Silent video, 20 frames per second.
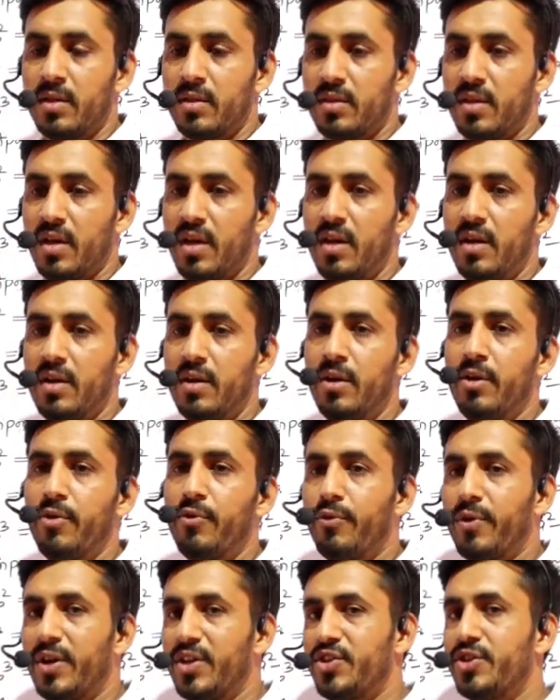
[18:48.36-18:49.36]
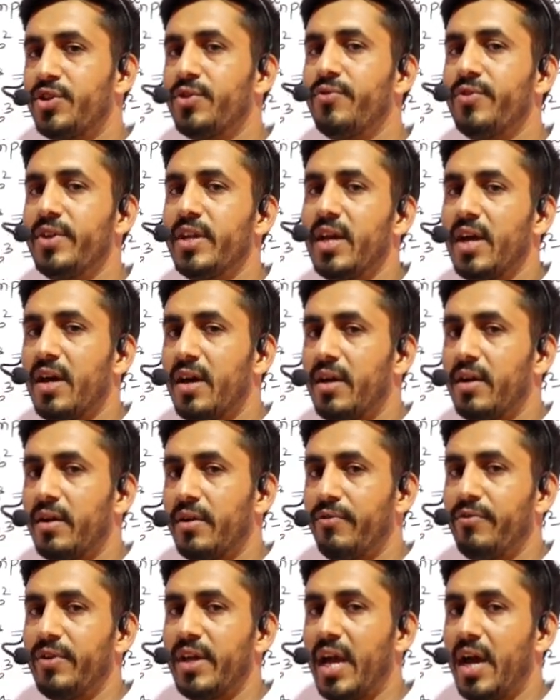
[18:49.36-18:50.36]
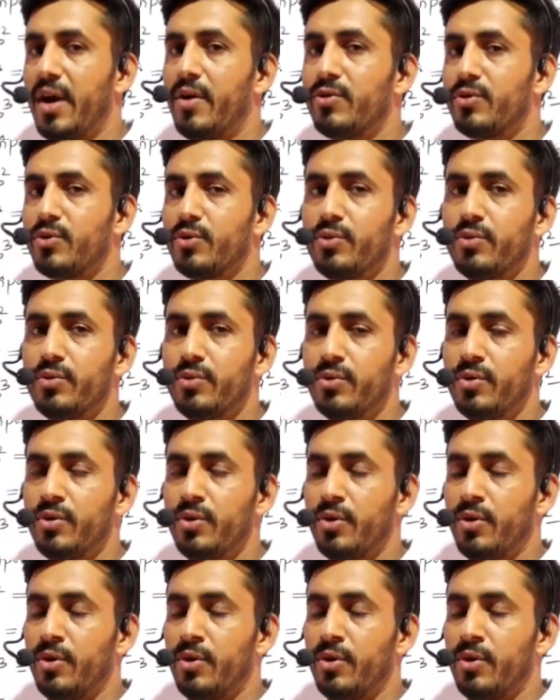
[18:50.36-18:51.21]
then first we have to